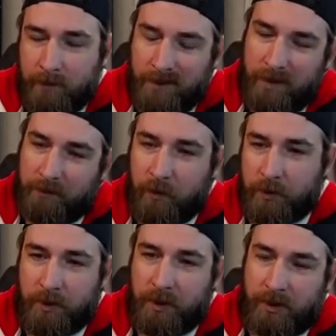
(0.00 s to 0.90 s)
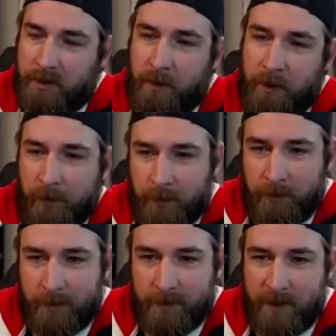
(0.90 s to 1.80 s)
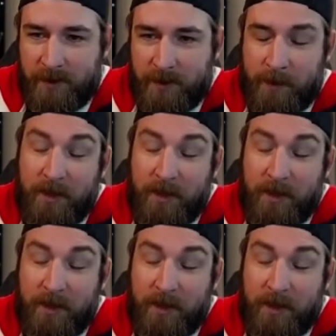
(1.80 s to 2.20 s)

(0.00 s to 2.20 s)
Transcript: not unfortunately, I guess it's pretty cool to be in spaceships,